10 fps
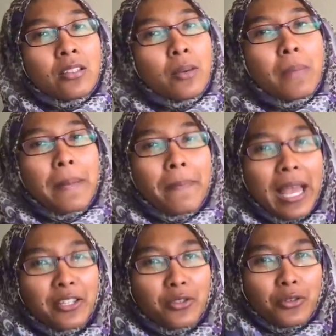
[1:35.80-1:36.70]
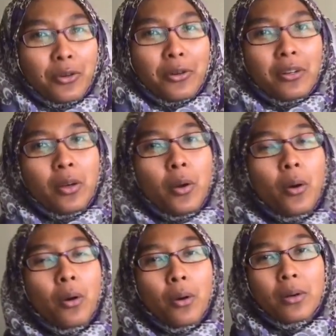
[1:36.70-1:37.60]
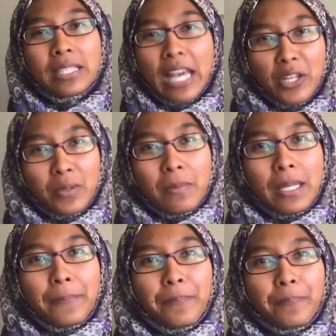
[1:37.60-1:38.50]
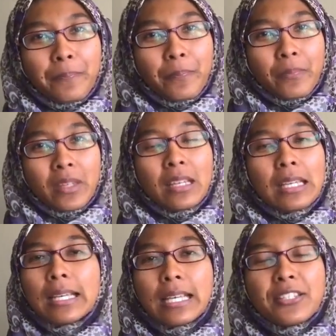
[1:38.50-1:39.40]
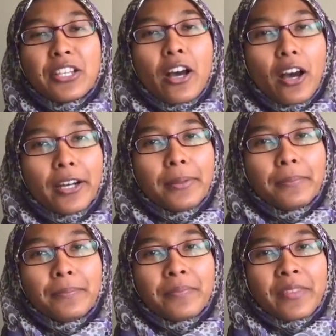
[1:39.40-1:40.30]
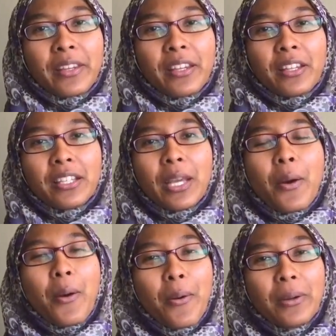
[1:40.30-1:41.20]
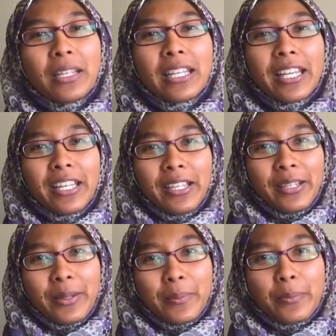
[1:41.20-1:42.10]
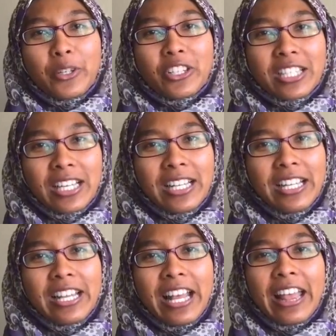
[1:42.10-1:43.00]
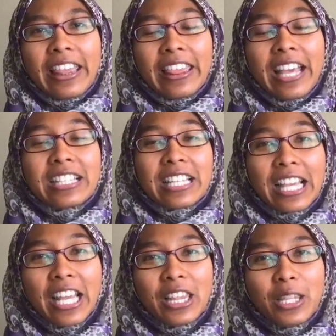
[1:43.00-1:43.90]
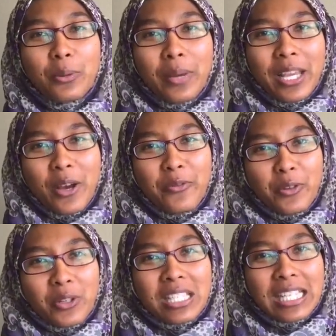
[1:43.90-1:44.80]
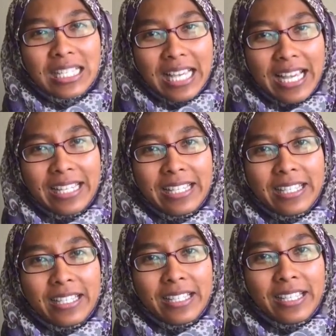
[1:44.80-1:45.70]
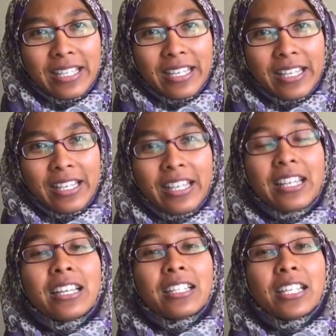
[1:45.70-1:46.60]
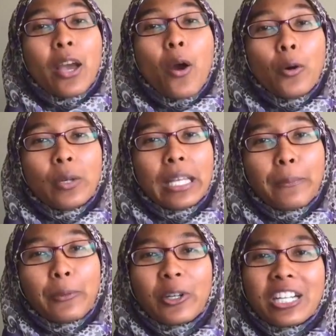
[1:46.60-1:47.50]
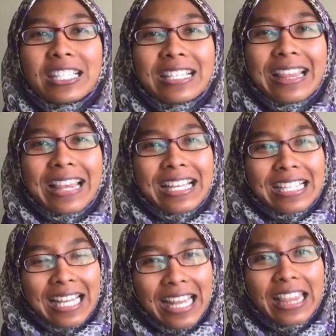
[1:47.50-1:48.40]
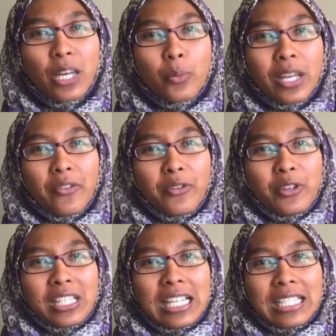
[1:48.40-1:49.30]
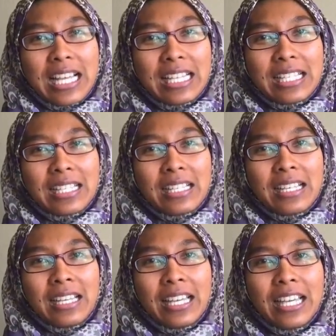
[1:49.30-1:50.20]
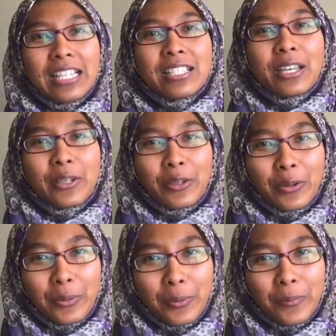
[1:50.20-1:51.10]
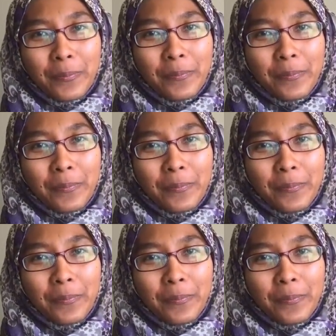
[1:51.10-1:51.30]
So my mentor tells me, Izdihar, the only person that's in the way of your success, the only person that's in the way of your success is you.